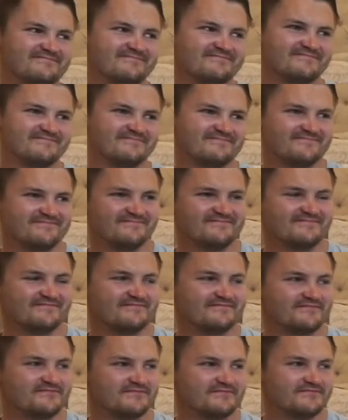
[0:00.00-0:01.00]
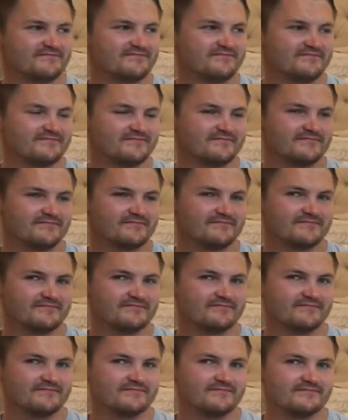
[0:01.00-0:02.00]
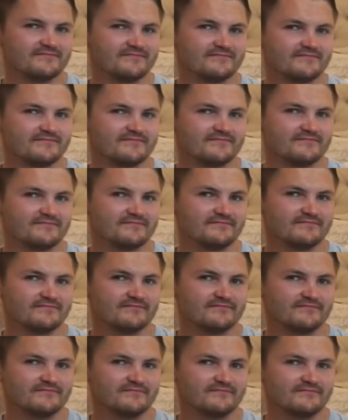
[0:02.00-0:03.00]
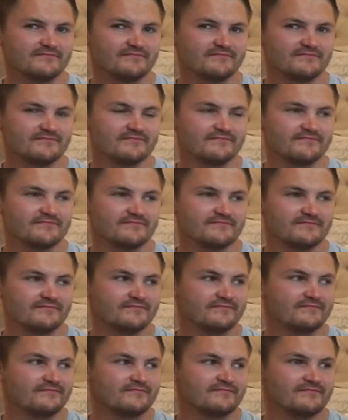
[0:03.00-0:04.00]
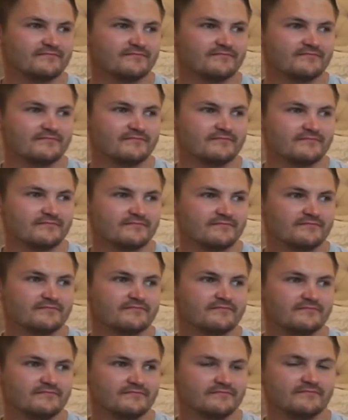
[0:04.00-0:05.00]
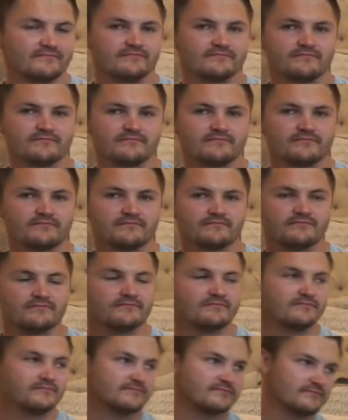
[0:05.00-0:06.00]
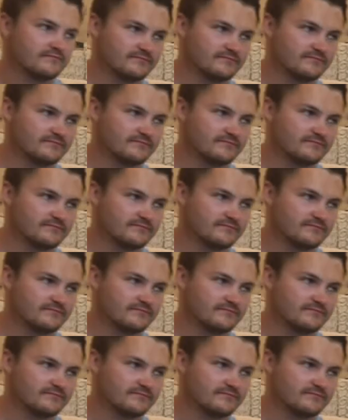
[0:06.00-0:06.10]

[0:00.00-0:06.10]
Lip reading: This person isn't speaking.